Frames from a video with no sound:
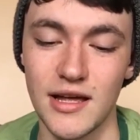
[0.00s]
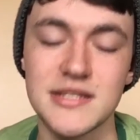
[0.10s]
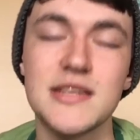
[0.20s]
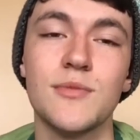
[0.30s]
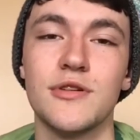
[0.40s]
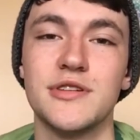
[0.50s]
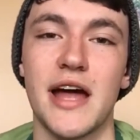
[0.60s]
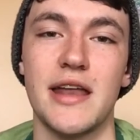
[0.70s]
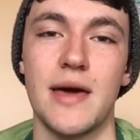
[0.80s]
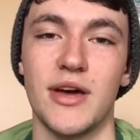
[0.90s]
similar
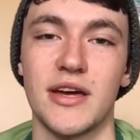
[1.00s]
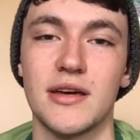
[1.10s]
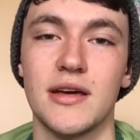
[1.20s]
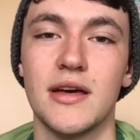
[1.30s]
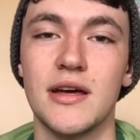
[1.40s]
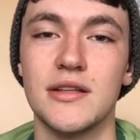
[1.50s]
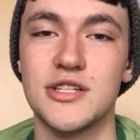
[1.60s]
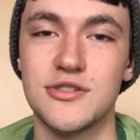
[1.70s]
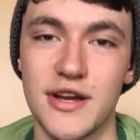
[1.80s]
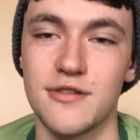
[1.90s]
dynamic
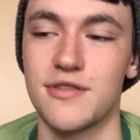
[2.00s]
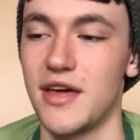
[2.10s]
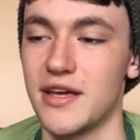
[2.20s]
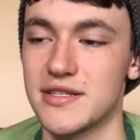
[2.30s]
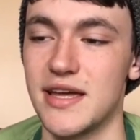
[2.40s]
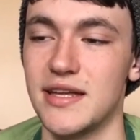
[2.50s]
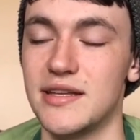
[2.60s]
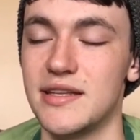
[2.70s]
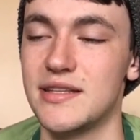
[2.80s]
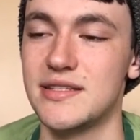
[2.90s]
to Stranger Things and